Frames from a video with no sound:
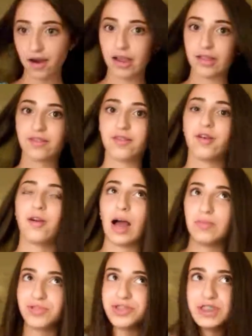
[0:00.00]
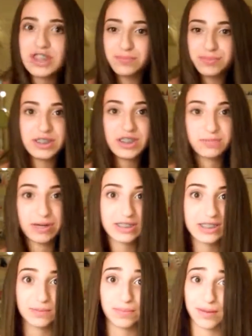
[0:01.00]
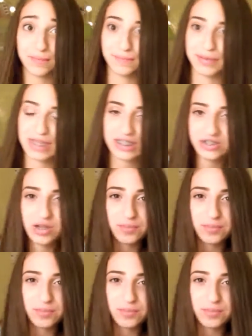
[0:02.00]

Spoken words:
Alright, so I'm just going to speed this process up a bit.